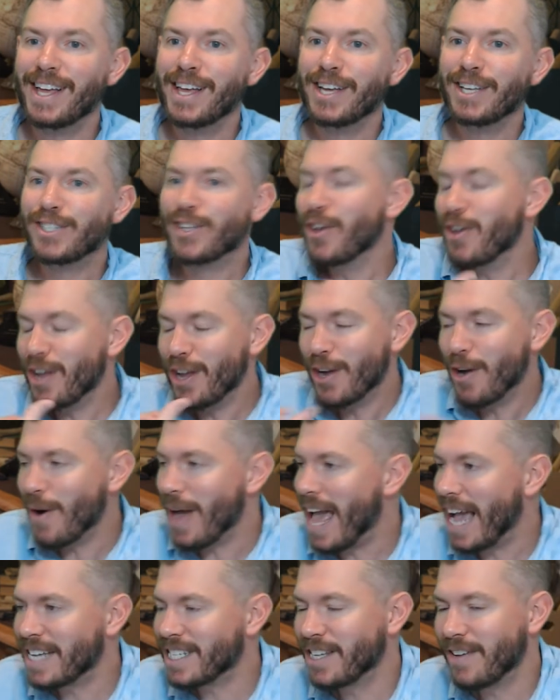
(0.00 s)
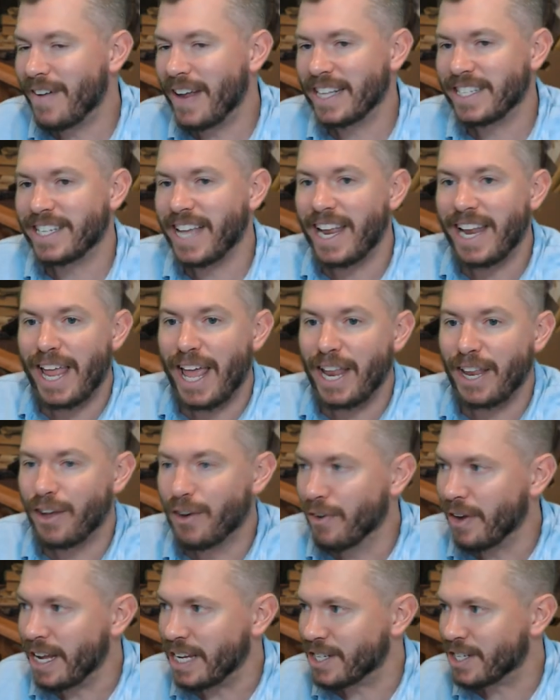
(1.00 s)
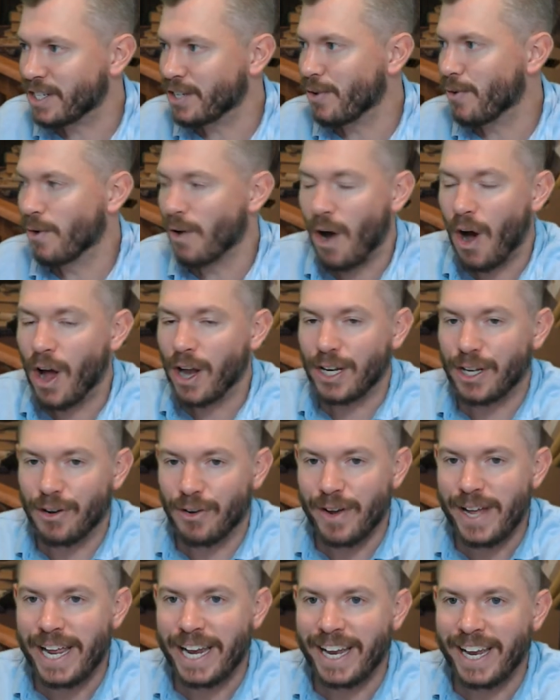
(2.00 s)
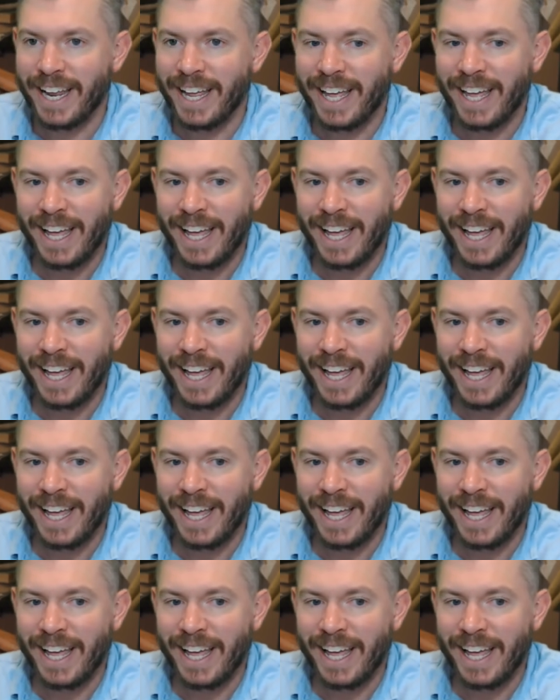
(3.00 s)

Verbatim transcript: So you can go excavate a site in Greece or on Crete